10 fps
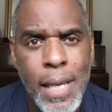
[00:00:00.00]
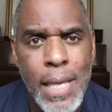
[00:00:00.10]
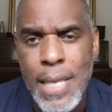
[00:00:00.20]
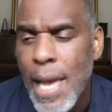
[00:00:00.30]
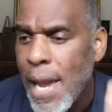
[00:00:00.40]

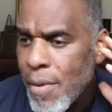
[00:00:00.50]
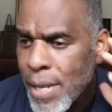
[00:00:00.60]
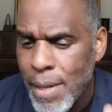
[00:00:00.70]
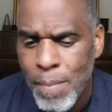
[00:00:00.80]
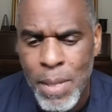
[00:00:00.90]
He's
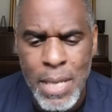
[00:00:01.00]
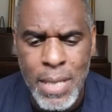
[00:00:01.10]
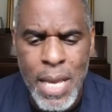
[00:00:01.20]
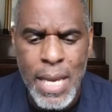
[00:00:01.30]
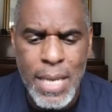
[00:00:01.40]
hearing them.
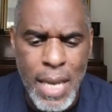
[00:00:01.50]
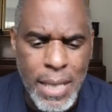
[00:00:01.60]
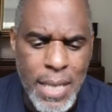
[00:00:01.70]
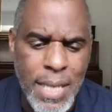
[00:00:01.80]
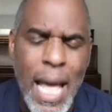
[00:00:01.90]
He's
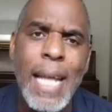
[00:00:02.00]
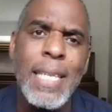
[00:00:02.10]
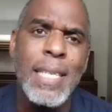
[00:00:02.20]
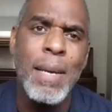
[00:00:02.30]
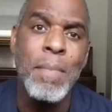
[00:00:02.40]

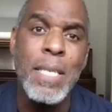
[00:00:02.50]
understanding them.